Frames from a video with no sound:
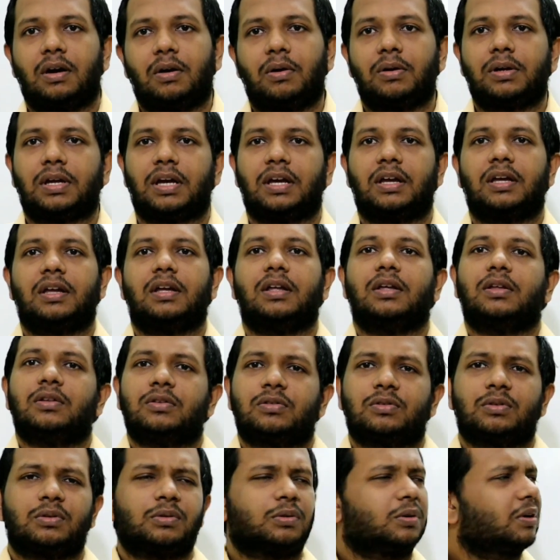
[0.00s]
Okay,
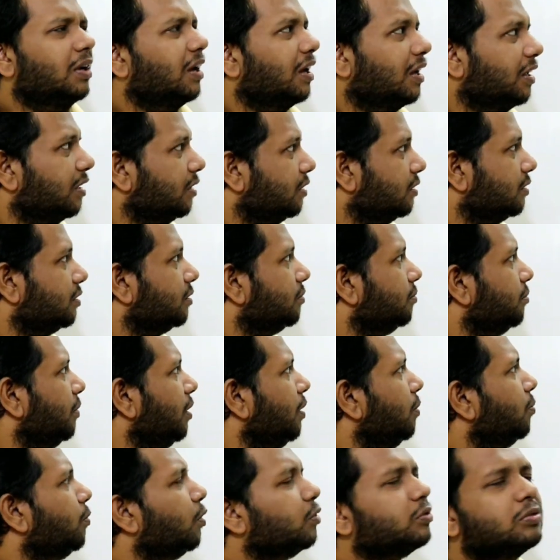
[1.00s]
so and
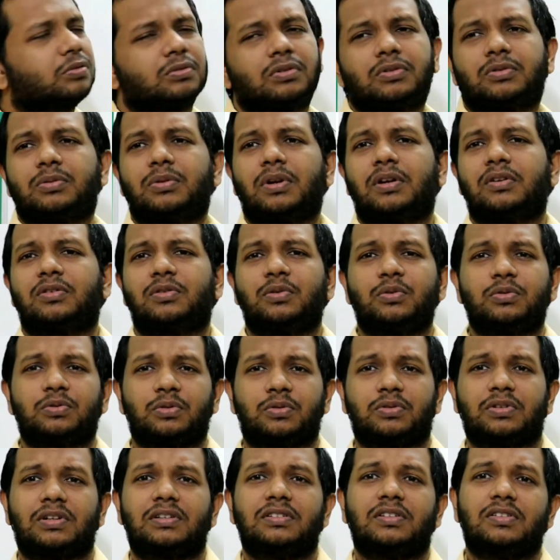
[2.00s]
most of the students used
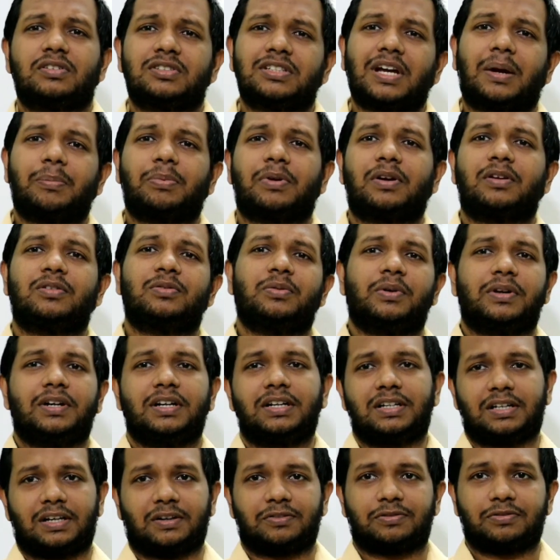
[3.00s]
to say this chapter is
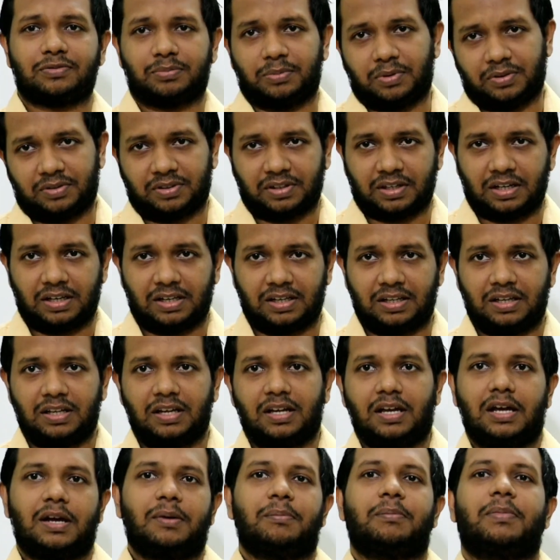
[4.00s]
very tough basically,
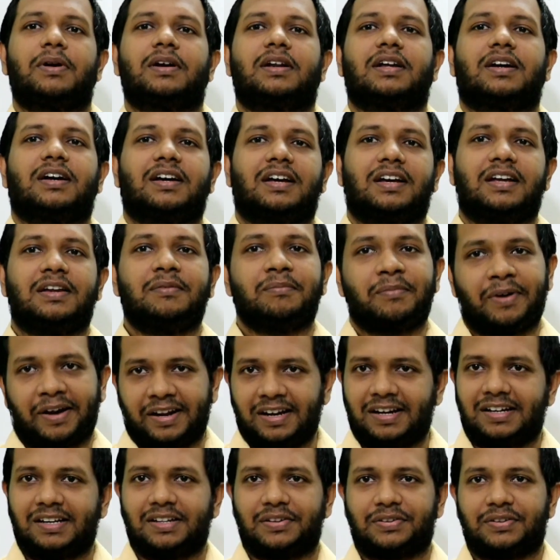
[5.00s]
but in
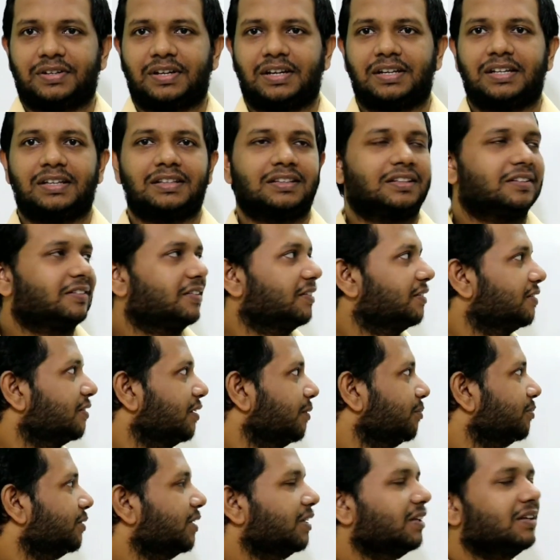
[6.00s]
my understanding this is
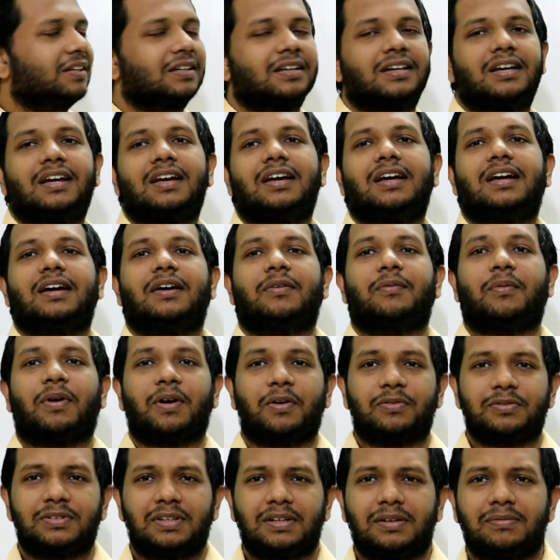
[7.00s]
something,
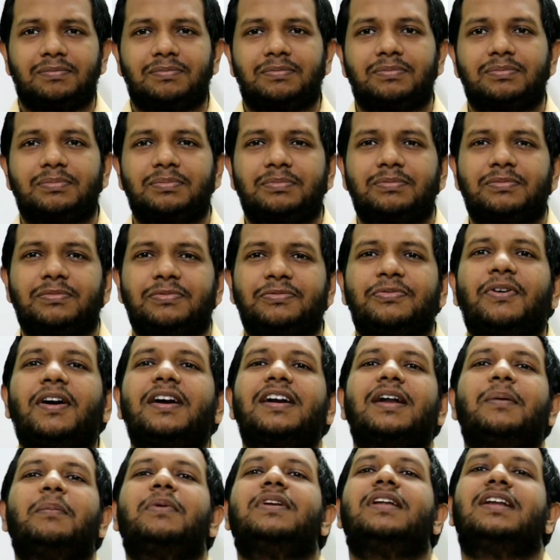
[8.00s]
one of the
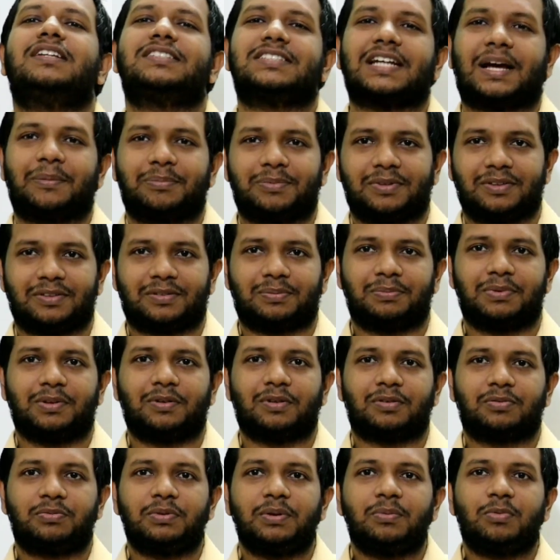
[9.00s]
fundamental chapters,
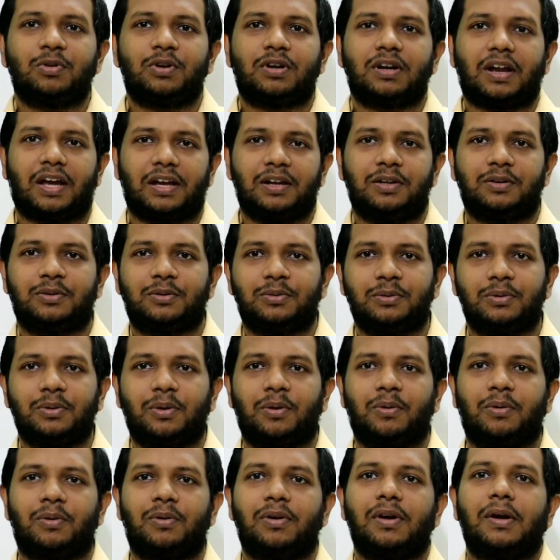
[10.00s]
because we would like to
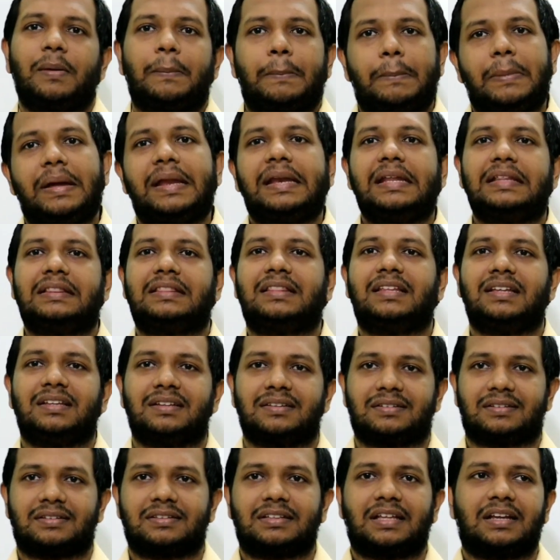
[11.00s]
know many
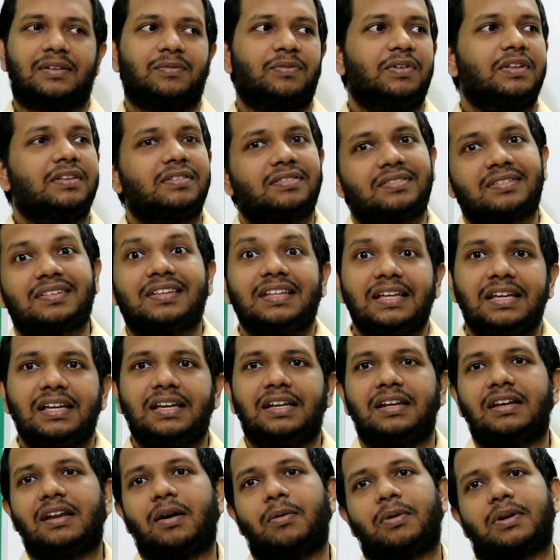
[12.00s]
things that we
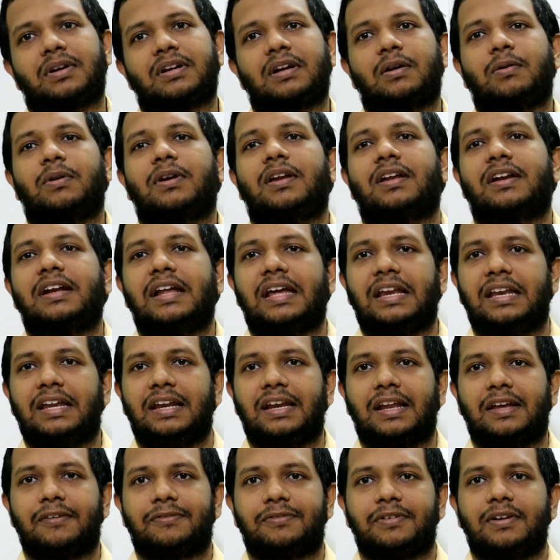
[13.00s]
see in our regular
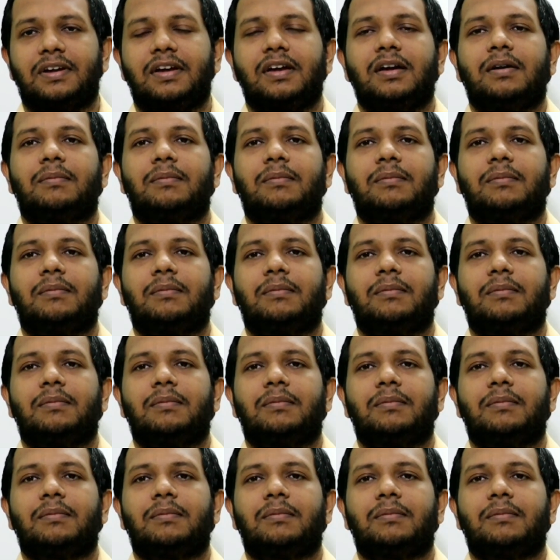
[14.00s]
daily life,